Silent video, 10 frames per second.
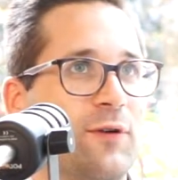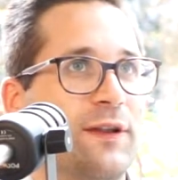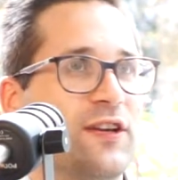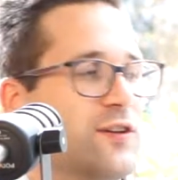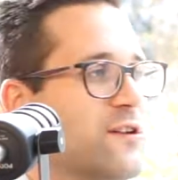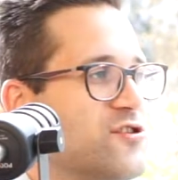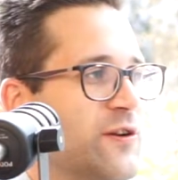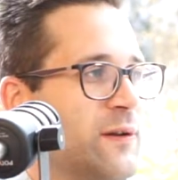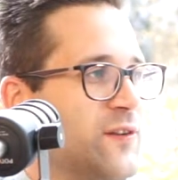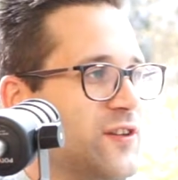really good
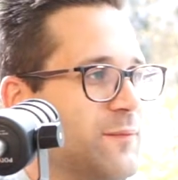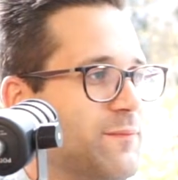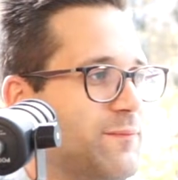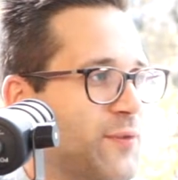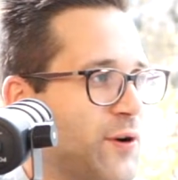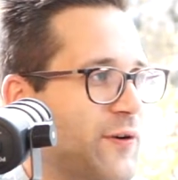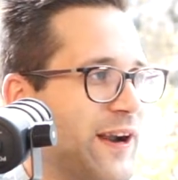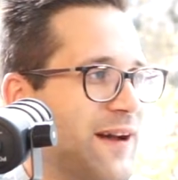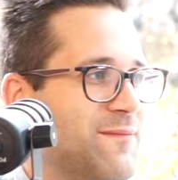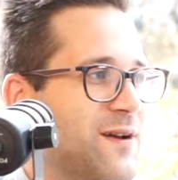journalism
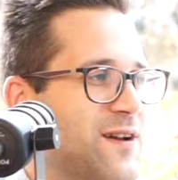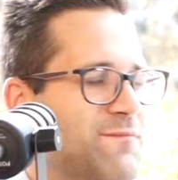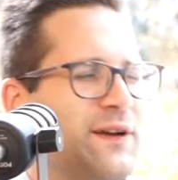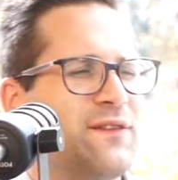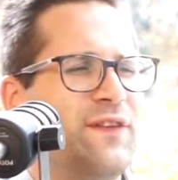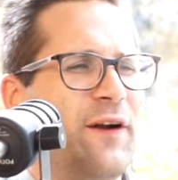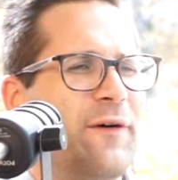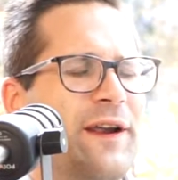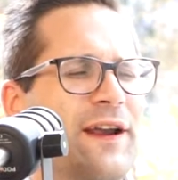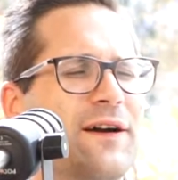program, but a
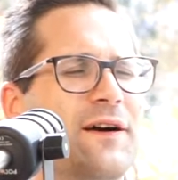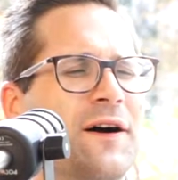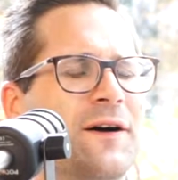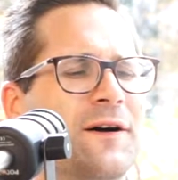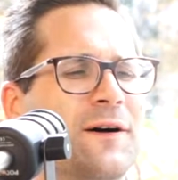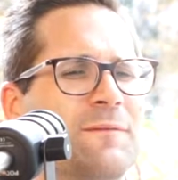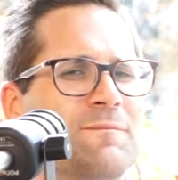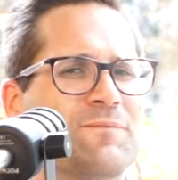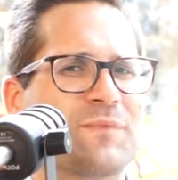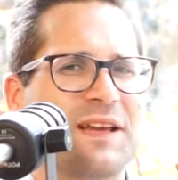very
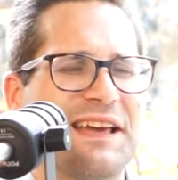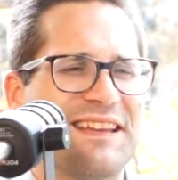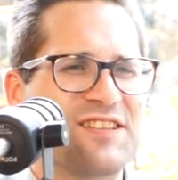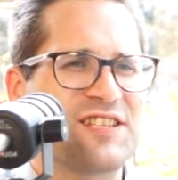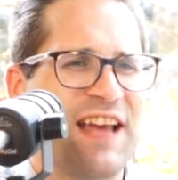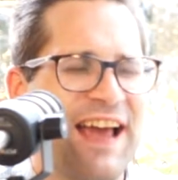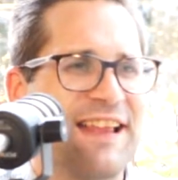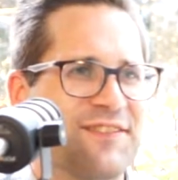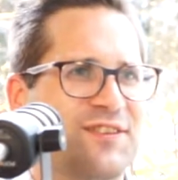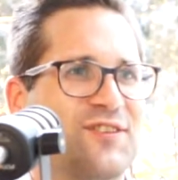
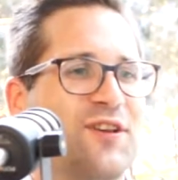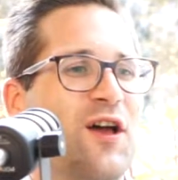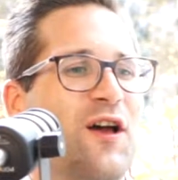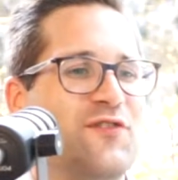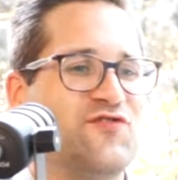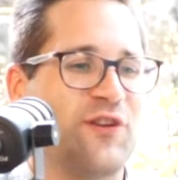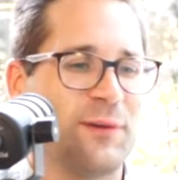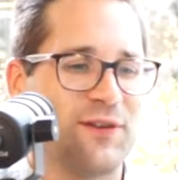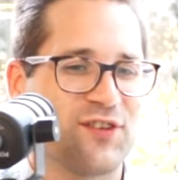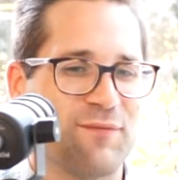intense
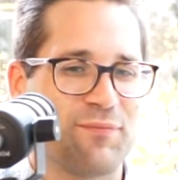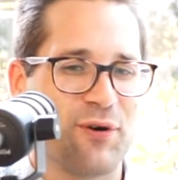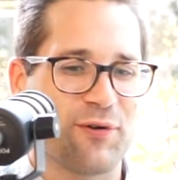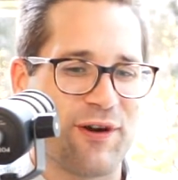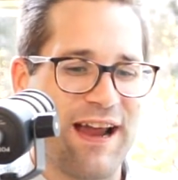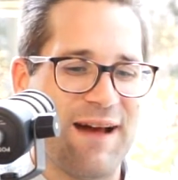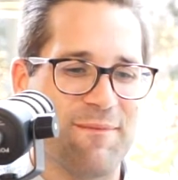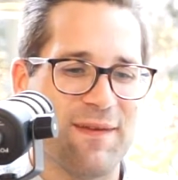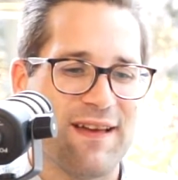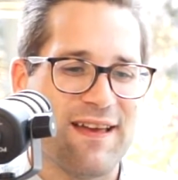journalism
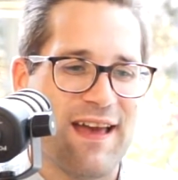program,